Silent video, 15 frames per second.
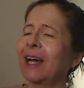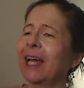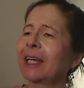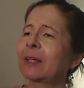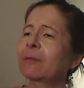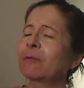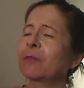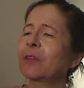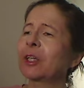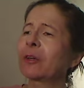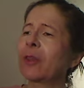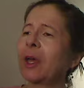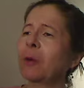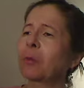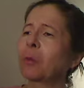I could
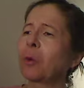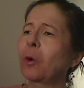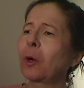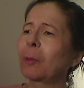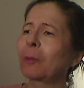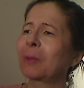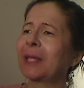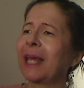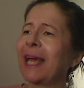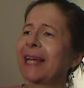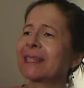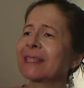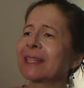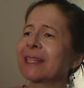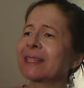feel that warm
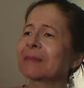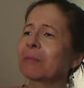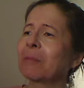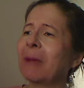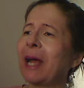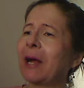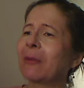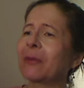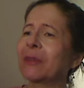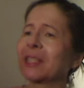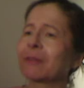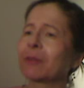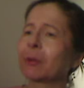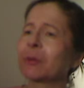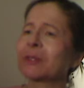blast in his mouth
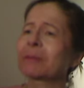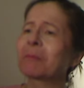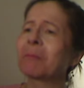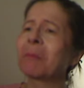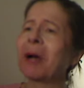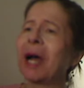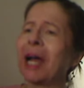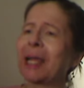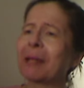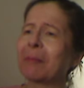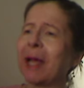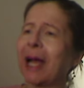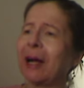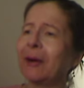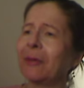as if it was my
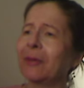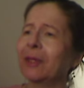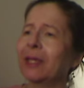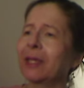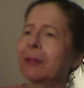mouth.